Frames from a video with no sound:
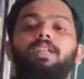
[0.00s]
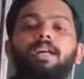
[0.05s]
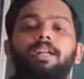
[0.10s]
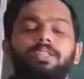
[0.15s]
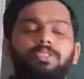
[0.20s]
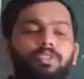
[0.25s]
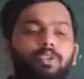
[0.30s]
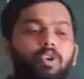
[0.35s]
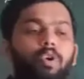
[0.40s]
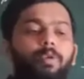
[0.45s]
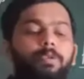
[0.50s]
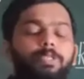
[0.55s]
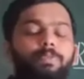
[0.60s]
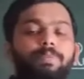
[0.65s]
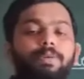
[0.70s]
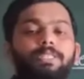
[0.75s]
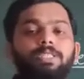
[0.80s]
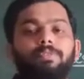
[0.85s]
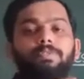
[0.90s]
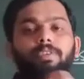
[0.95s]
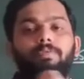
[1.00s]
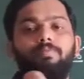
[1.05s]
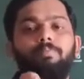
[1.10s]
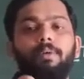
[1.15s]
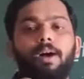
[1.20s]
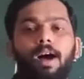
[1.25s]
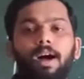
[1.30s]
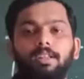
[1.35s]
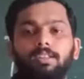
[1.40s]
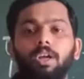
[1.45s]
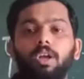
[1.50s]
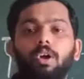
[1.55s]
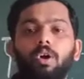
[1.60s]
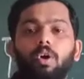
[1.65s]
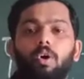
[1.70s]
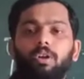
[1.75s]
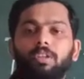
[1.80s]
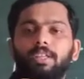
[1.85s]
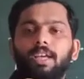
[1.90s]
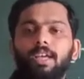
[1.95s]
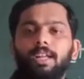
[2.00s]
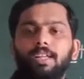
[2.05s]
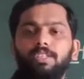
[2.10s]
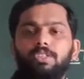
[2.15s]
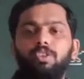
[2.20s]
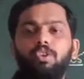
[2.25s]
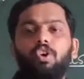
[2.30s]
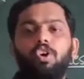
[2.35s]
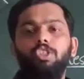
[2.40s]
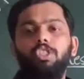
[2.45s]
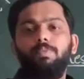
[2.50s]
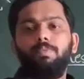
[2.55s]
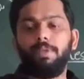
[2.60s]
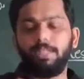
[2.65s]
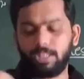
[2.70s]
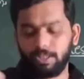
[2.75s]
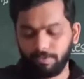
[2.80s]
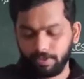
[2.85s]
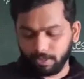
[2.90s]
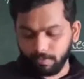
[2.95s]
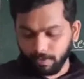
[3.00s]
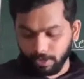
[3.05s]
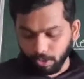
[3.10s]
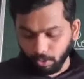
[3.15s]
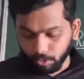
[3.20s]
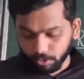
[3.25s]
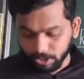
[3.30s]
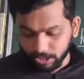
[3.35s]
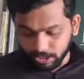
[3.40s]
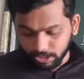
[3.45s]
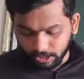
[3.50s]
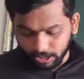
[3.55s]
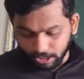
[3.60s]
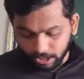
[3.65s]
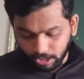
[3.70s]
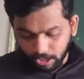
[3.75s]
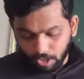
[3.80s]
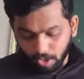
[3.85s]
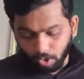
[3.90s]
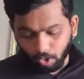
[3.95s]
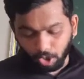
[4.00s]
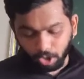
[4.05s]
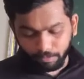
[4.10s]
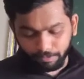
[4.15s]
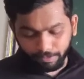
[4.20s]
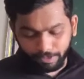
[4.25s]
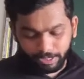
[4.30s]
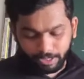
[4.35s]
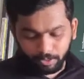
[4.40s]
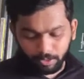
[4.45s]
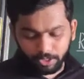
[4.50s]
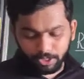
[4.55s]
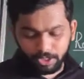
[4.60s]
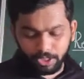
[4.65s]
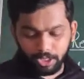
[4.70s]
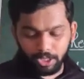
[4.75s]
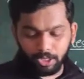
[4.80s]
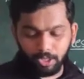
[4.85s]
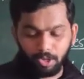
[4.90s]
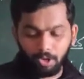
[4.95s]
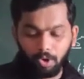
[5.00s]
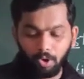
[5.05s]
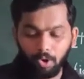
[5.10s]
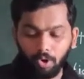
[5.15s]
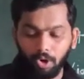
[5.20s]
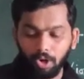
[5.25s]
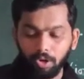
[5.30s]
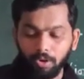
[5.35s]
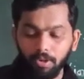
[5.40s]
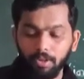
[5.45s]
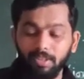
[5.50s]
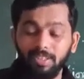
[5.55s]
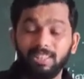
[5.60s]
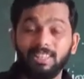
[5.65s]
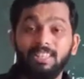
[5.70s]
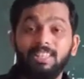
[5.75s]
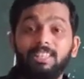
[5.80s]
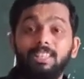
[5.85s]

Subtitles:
There is no specific path, or there is no specific velocity or frequency or